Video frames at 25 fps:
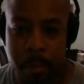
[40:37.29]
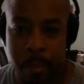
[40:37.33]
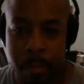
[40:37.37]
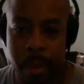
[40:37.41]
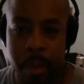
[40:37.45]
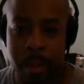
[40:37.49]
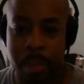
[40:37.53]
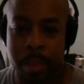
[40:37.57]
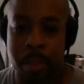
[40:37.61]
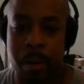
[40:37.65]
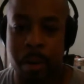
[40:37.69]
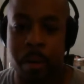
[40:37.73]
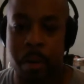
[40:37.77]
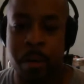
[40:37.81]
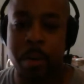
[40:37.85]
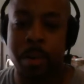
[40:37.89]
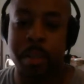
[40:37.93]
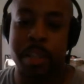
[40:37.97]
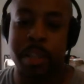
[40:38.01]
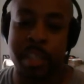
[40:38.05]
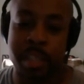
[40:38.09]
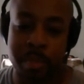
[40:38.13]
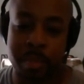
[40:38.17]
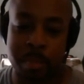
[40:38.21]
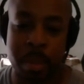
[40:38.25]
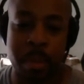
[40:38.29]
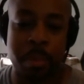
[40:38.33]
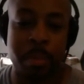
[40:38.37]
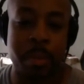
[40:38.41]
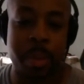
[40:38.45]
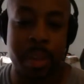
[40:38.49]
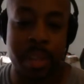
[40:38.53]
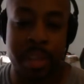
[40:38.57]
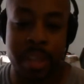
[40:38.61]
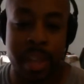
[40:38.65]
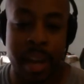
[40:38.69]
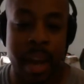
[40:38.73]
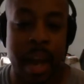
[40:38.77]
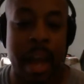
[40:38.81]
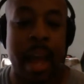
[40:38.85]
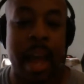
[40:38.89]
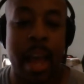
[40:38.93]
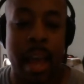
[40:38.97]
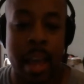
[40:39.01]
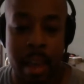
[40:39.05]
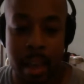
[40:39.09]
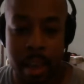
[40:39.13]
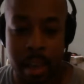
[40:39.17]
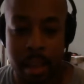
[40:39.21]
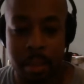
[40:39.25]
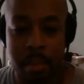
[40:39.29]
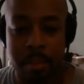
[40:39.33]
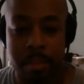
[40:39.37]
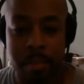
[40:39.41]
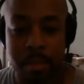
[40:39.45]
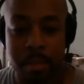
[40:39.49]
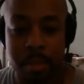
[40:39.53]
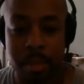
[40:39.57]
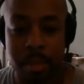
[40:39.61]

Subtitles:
like the earliest memory that I have